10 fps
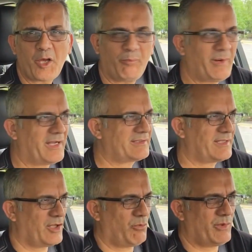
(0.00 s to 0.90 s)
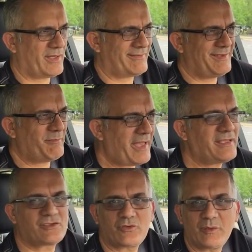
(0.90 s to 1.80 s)
But when the
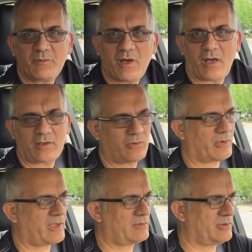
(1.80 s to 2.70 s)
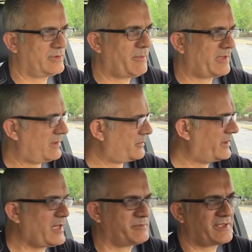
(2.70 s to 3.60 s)
mainstream car, quote-unquote, the Model
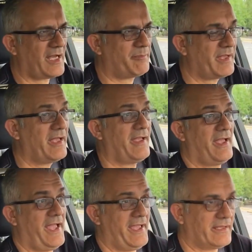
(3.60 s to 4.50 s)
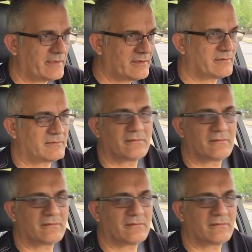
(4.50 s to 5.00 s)
3 comes up and